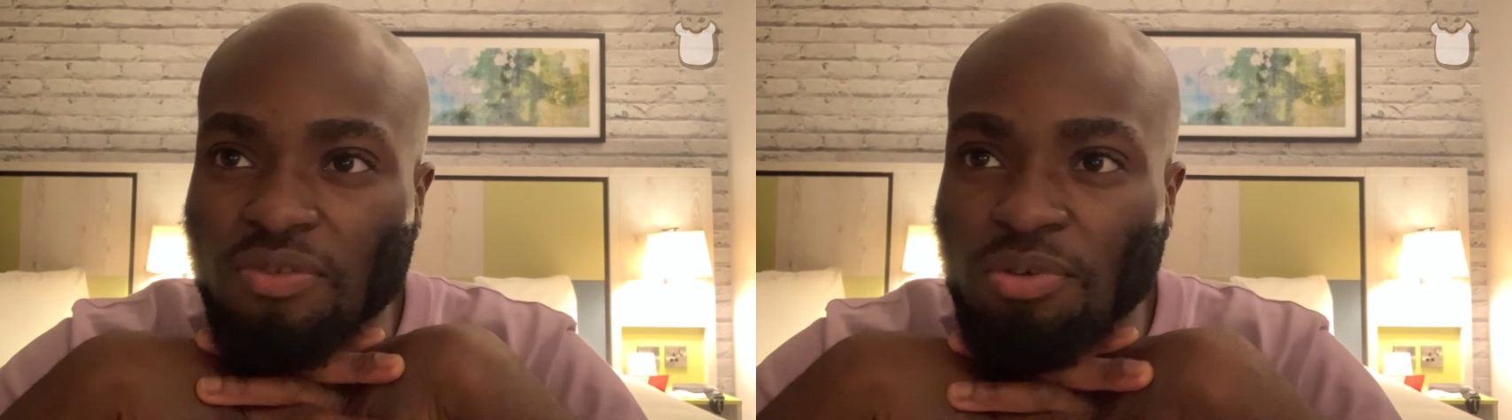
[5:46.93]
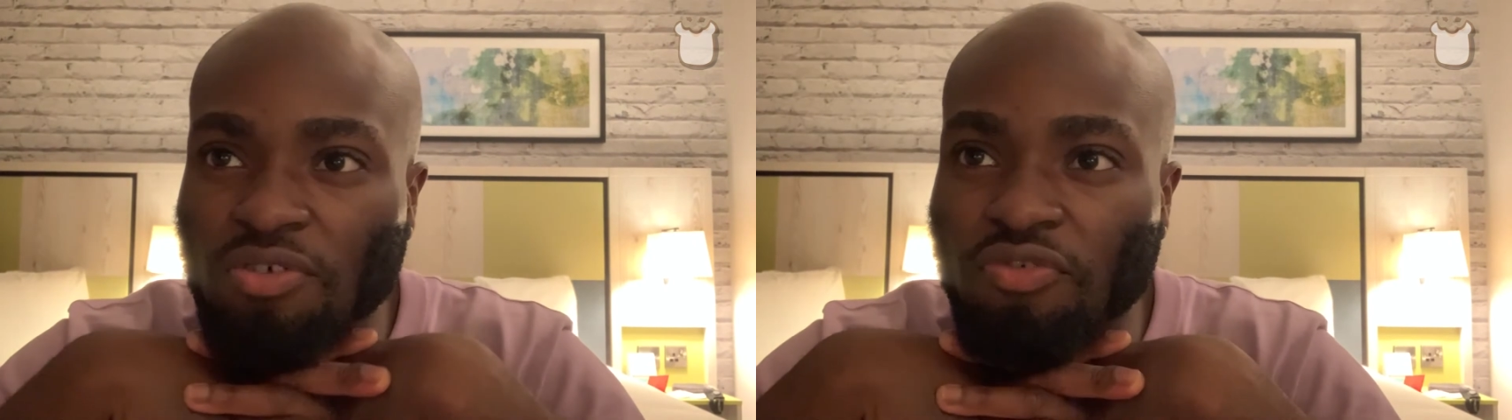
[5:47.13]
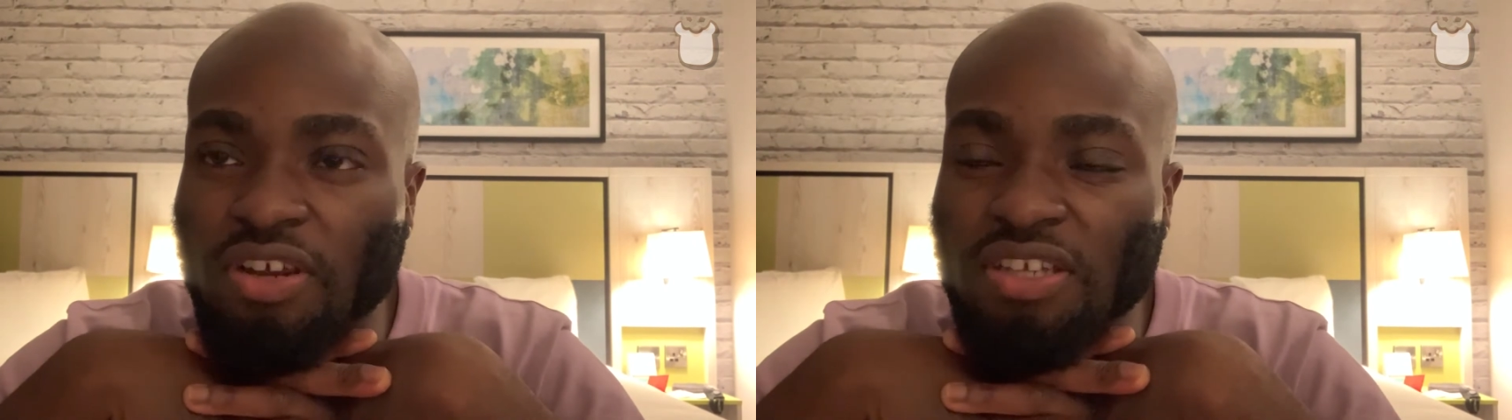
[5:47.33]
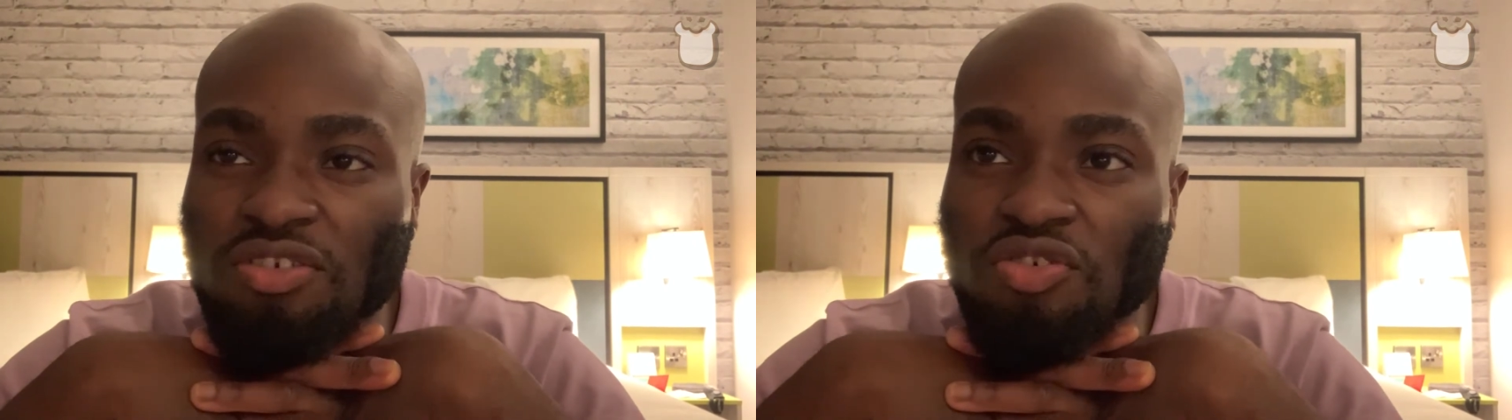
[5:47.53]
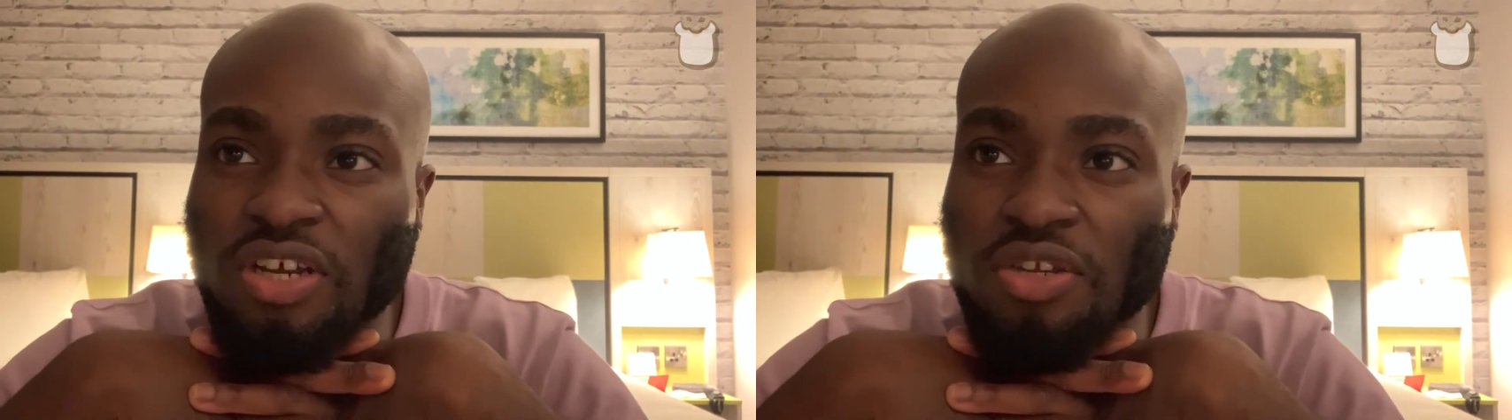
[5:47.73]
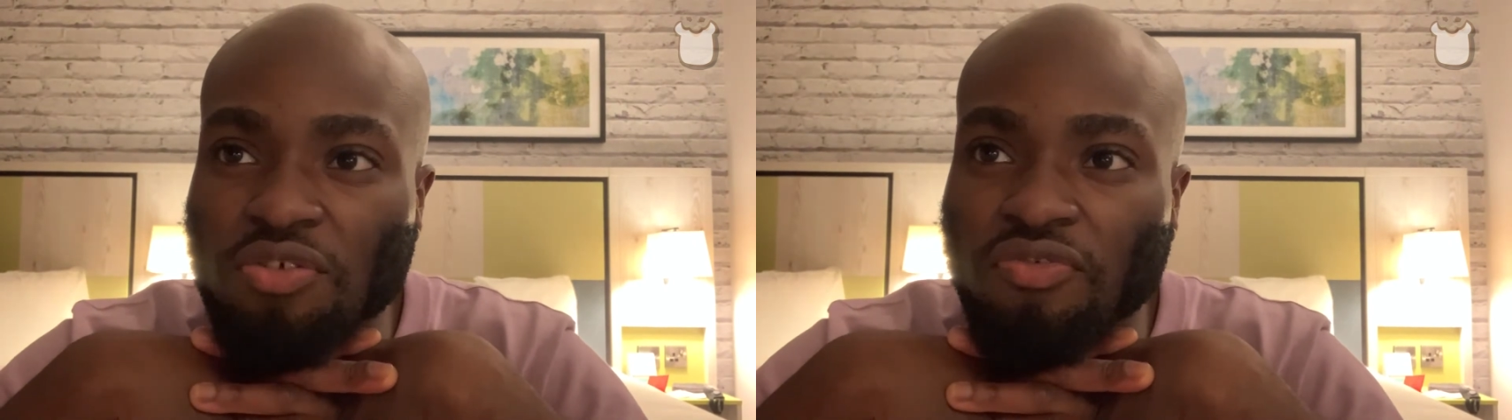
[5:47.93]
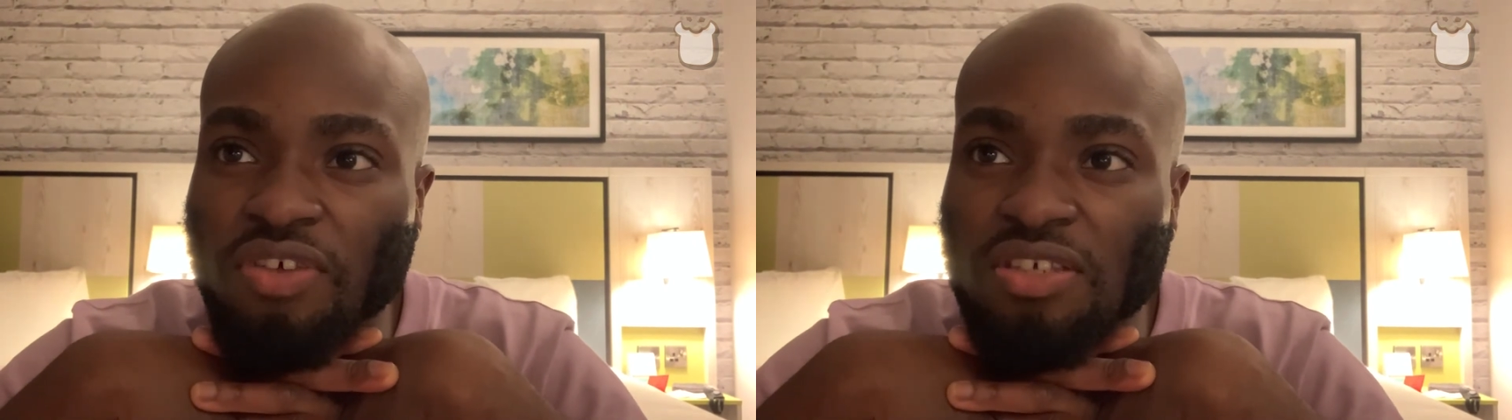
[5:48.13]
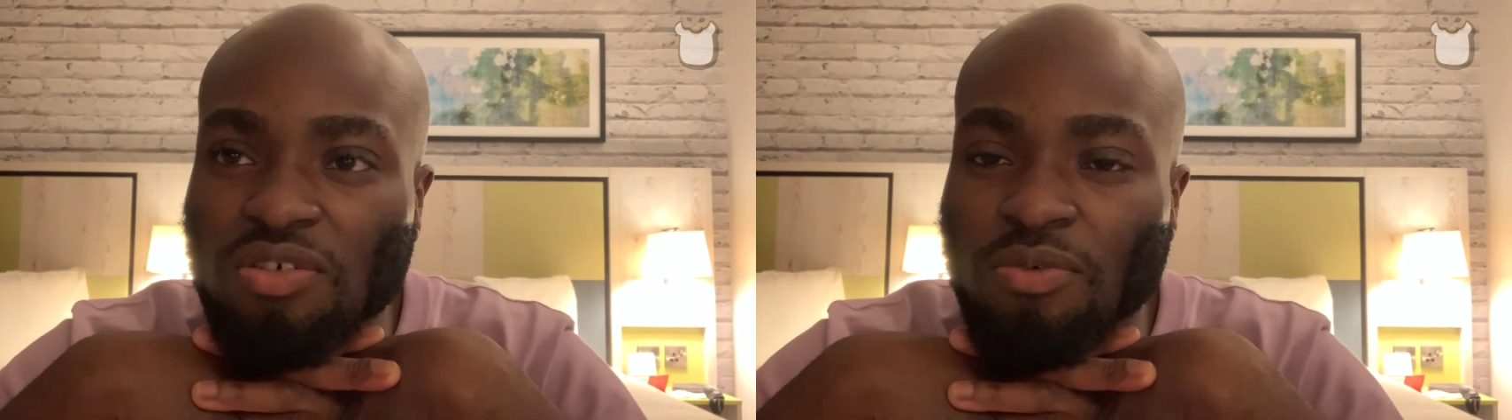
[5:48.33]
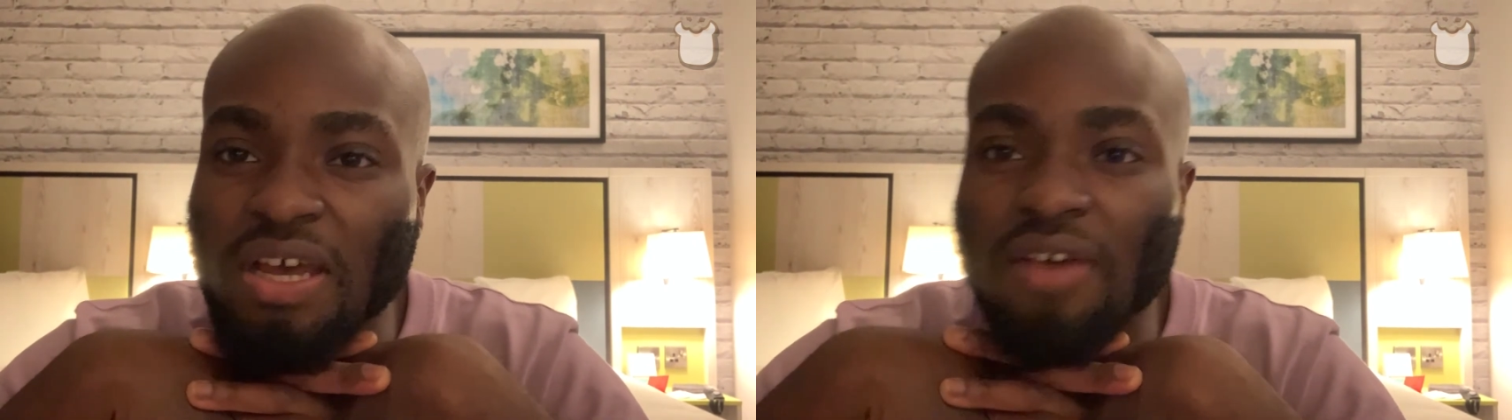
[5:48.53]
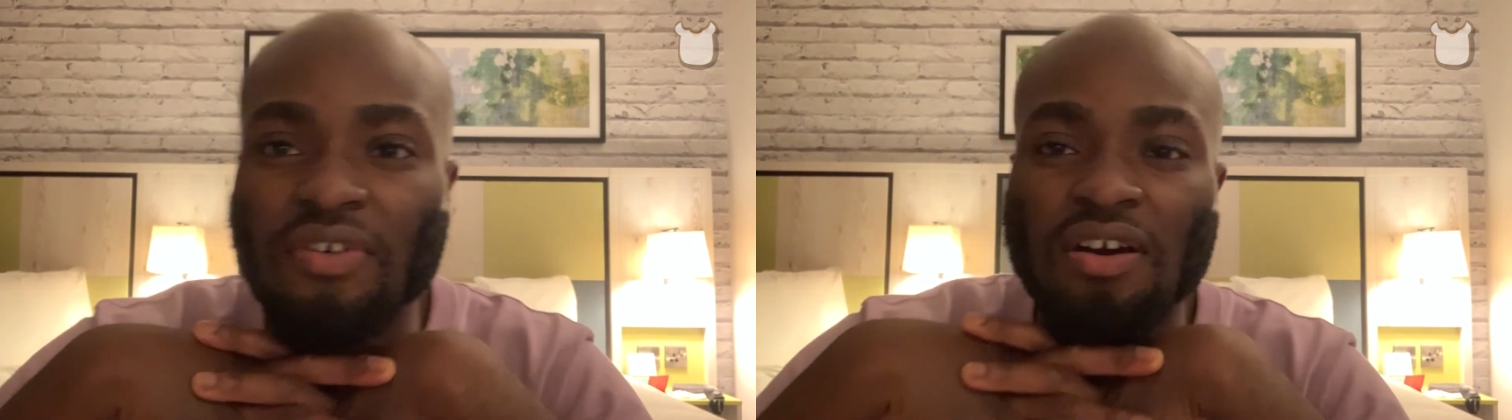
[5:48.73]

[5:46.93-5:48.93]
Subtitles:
to be afraid to try new things or whatever,